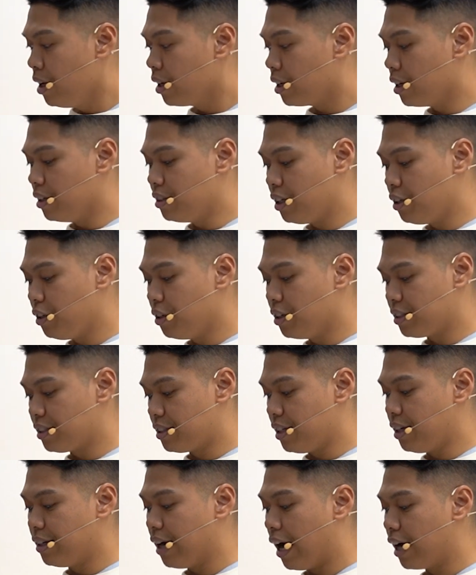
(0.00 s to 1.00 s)
continue to
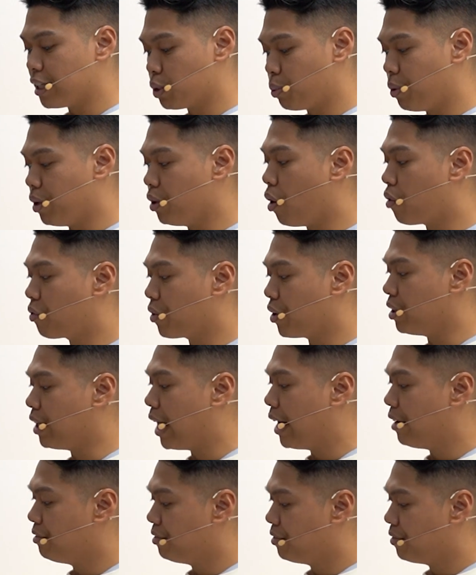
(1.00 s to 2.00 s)
seek God's will over your
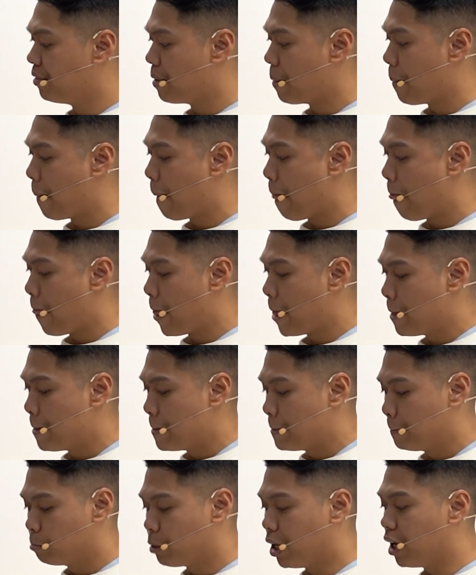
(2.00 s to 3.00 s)
life.
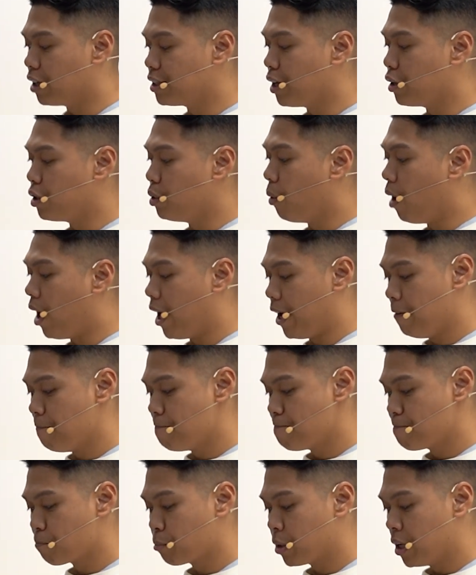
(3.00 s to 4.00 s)
And I'll tell you why.
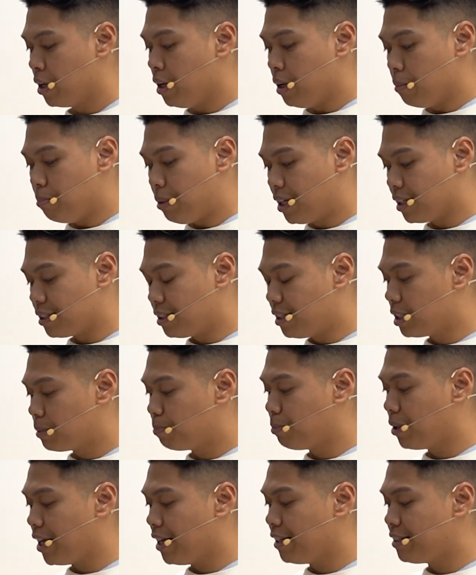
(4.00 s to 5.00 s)
Because this
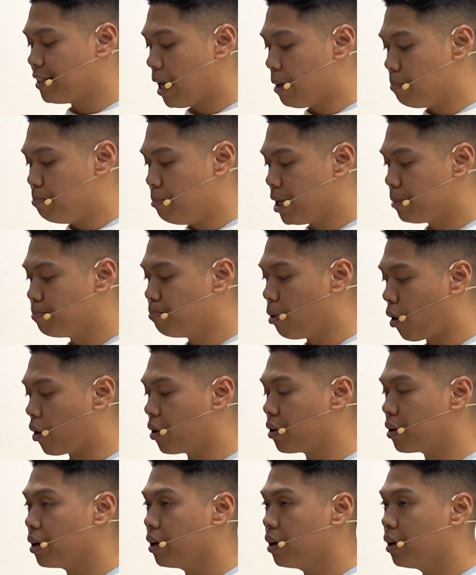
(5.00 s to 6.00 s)
plays a big
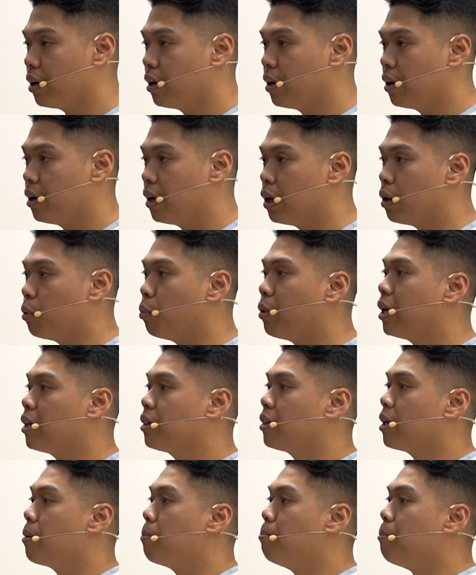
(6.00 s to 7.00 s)
part
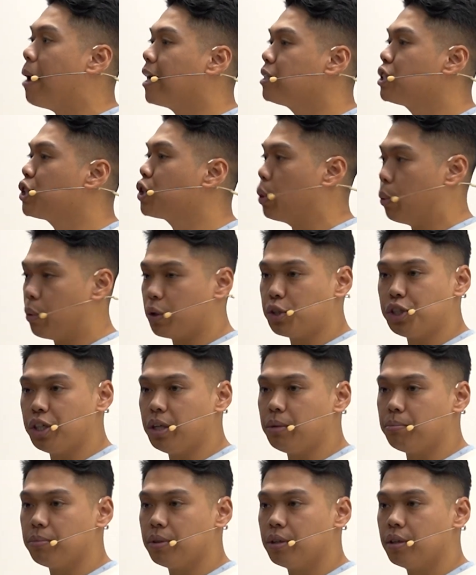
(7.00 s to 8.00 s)
with my
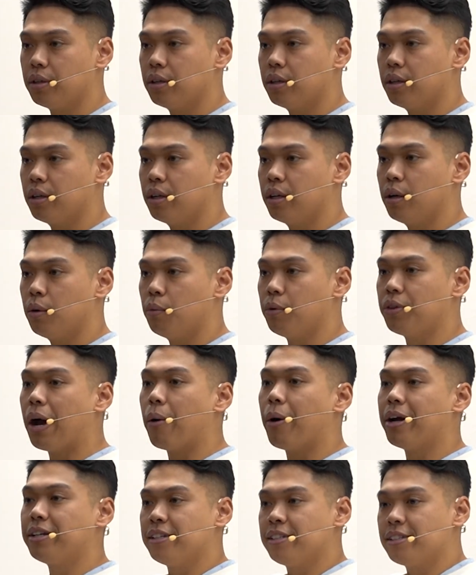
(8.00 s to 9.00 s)
stewardship, with
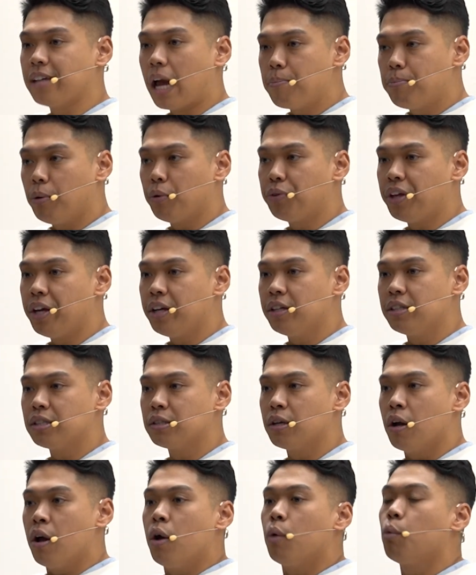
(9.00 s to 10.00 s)
how I disciple
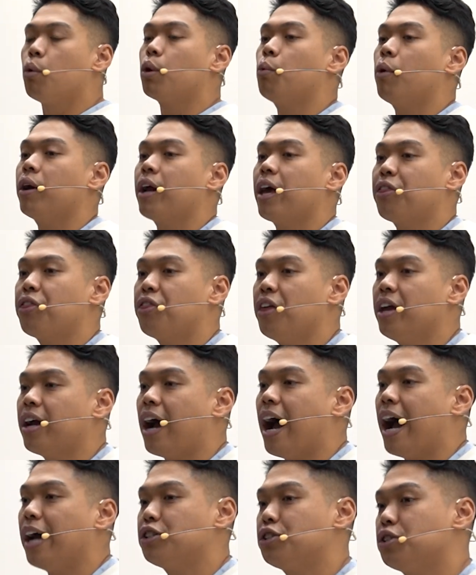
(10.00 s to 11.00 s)
things, with what I think
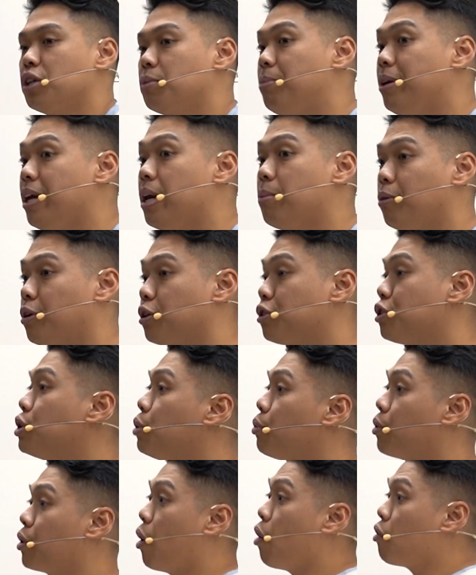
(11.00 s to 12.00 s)
I should be able to
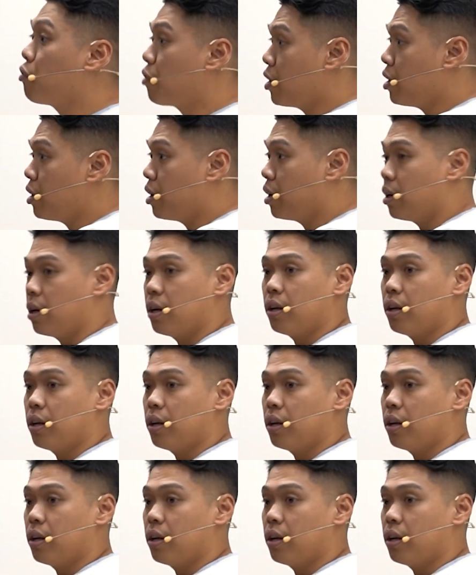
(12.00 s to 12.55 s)
steward over.